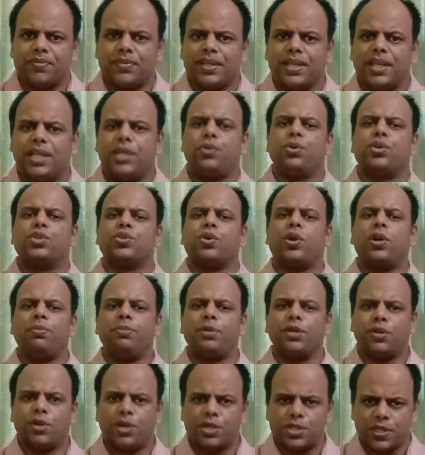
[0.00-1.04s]
It was all
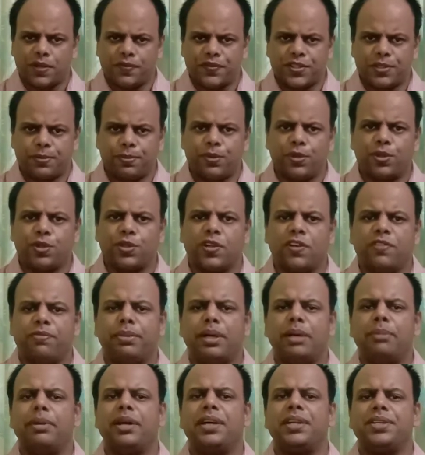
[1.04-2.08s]
because of support of
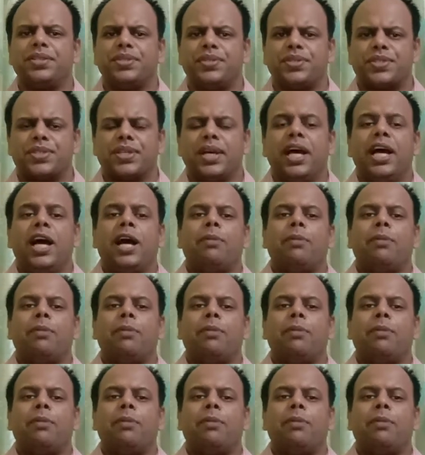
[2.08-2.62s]
my managers.